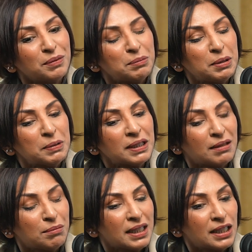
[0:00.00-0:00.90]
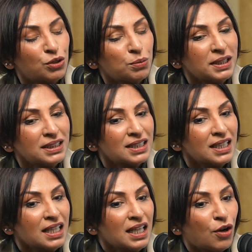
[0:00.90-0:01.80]
when people get melanomas,
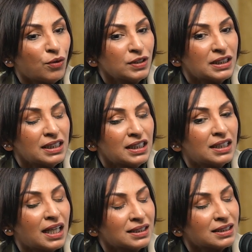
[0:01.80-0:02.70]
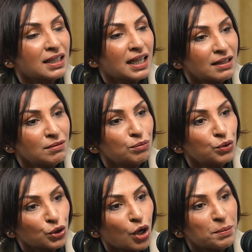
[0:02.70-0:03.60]
obviously that's again
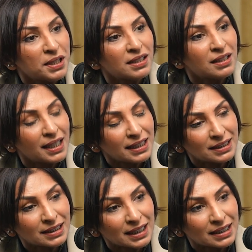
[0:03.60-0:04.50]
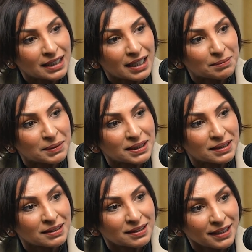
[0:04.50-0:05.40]
more common in the lighter skin types,
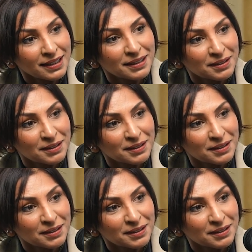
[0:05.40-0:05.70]
right?